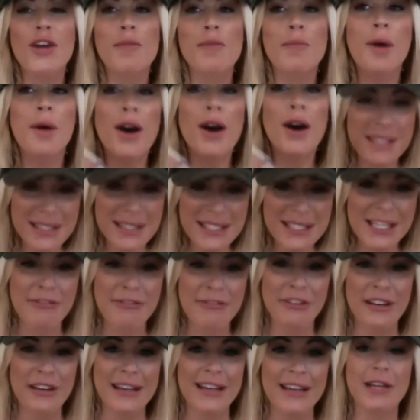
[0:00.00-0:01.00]

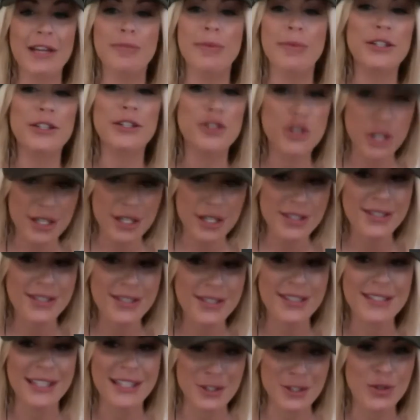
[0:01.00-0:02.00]
positivity can be just
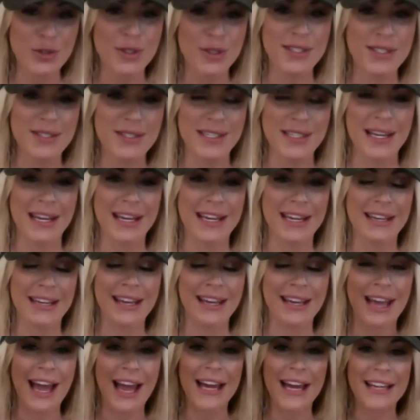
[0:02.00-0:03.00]
as interesting
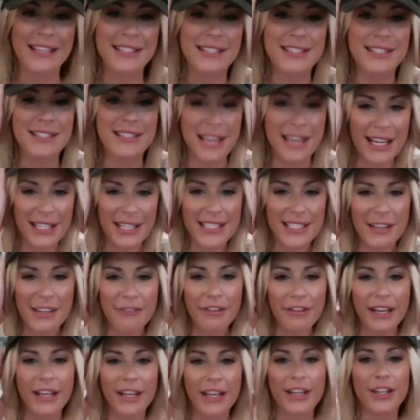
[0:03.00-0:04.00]
as
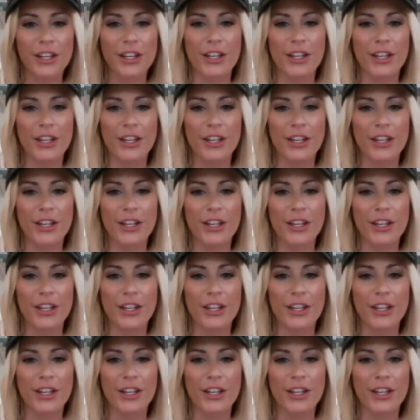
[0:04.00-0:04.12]
negativity.